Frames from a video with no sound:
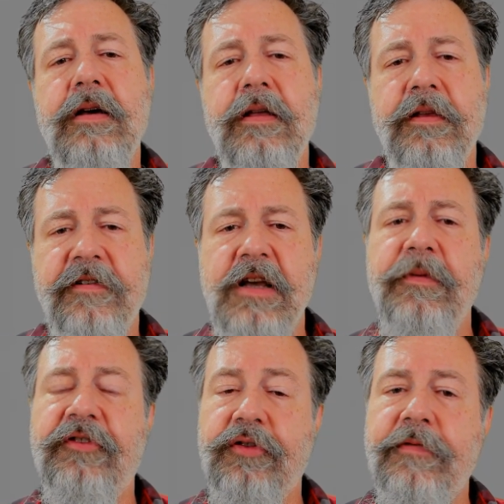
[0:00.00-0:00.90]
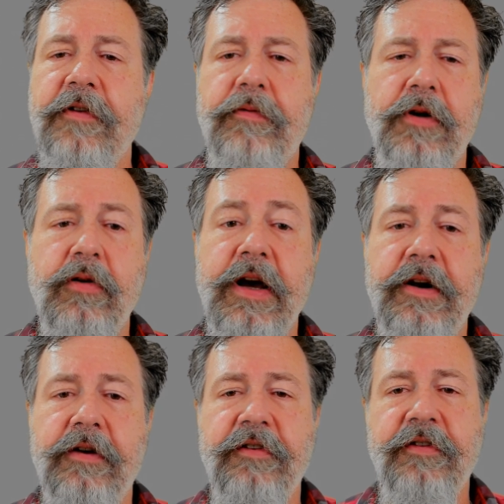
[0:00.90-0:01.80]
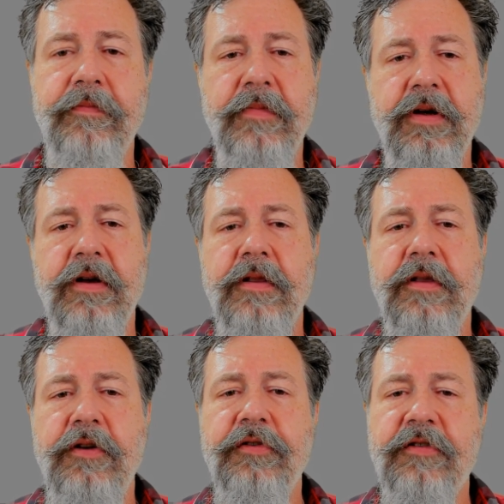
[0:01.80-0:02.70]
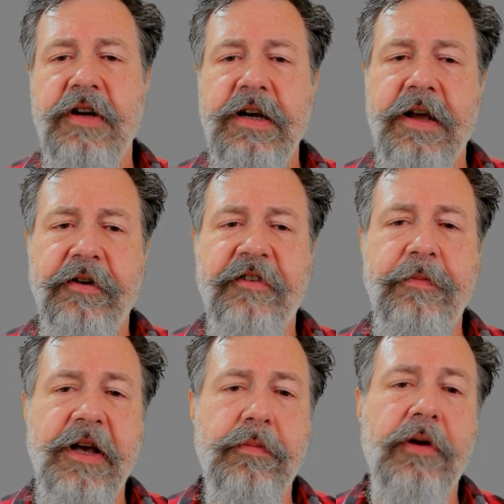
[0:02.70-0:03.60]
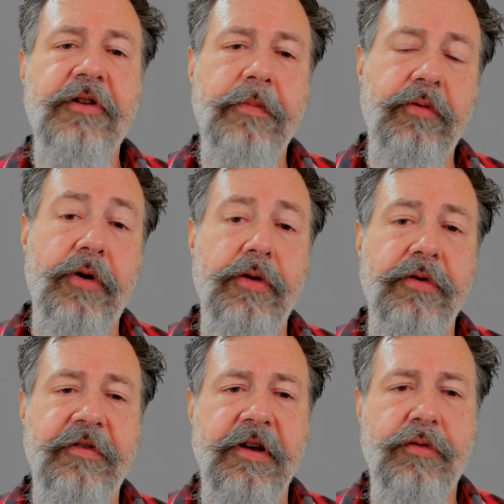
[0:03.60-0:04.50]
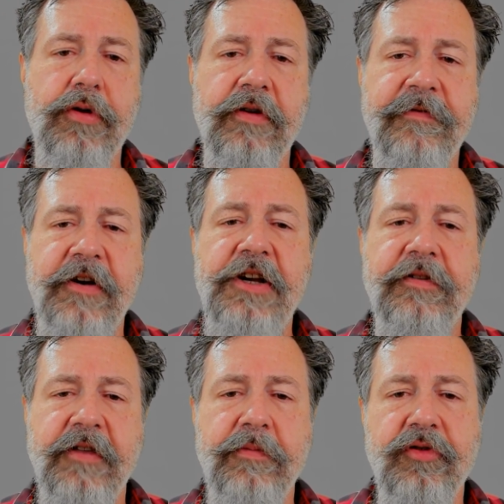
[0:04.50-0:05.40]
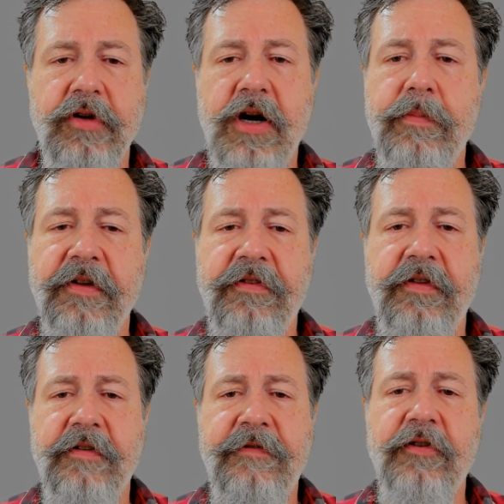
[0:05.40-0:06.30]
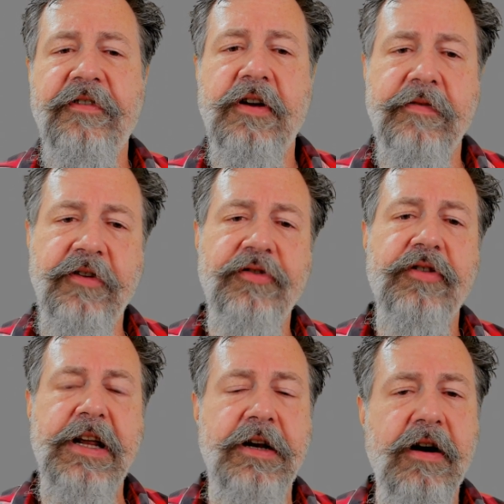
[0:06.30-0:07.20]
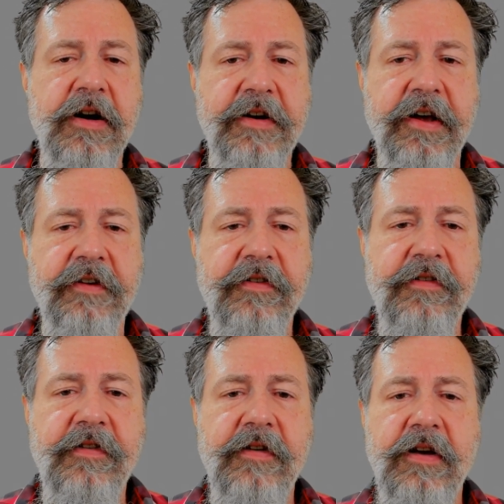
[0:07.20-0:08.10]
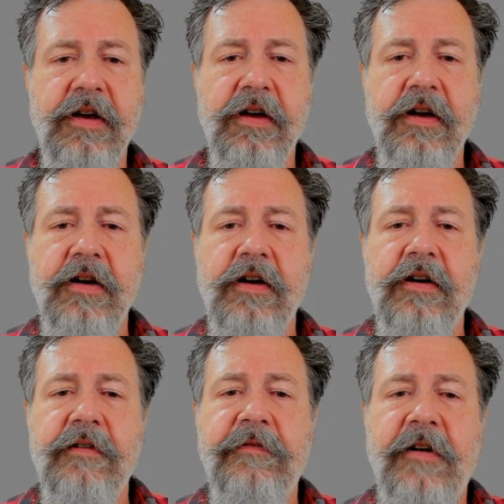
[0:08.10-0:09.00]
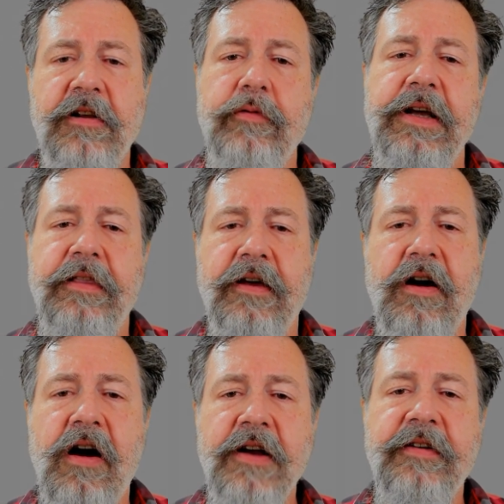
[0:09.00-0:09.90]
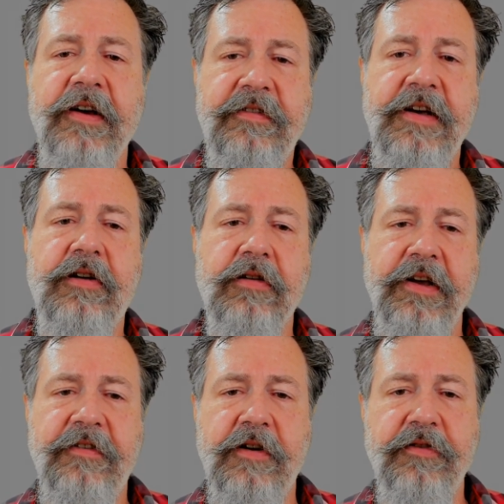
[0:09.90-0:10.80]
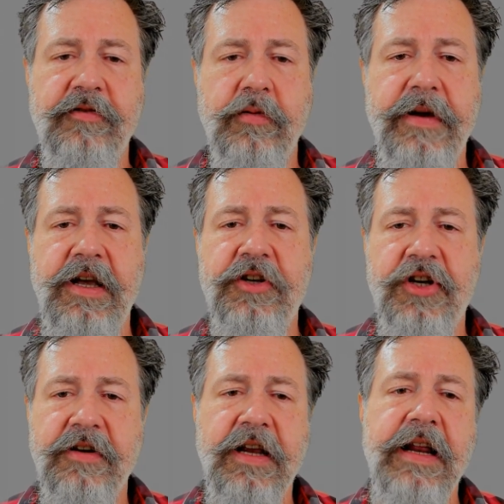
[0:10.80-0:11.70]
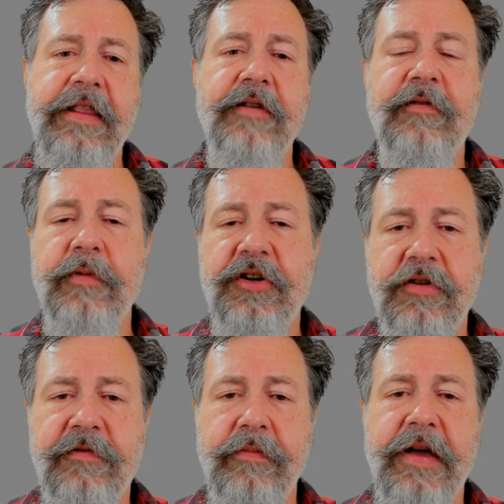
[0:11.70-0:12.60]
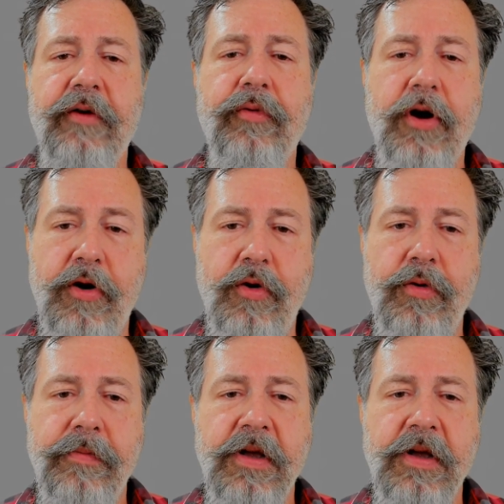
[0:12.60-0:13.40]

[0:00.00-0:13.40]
The same is true for the row headers. The user need headers span multiple rows in order for each of them to encompass the full set of user need contexts. Following the context header links goes to a page containing the information from that row.